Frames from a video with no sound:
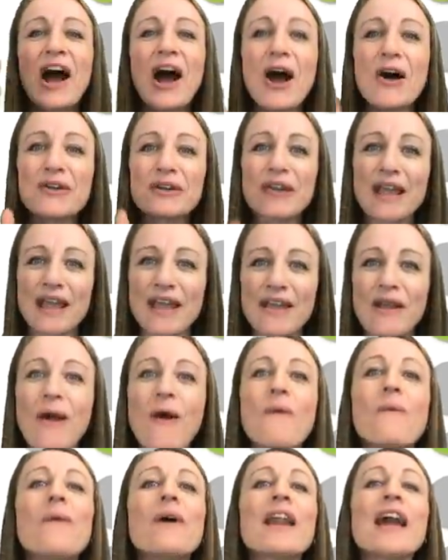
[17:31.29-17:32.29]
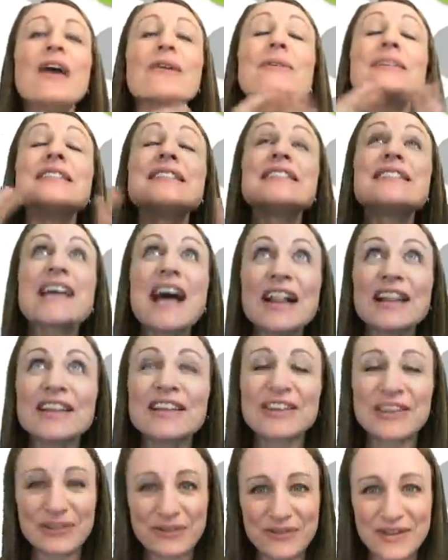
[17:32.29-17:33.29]
Okay, what I was
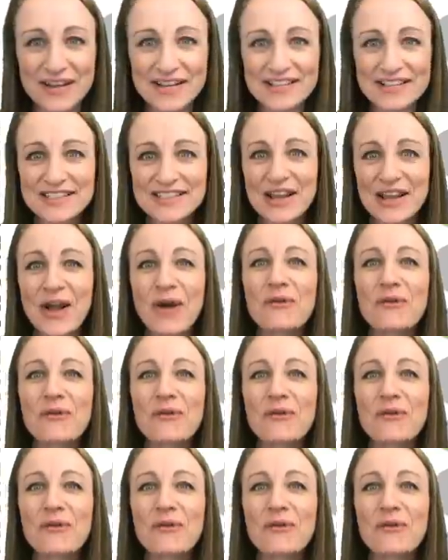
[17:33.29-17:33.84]
telling you was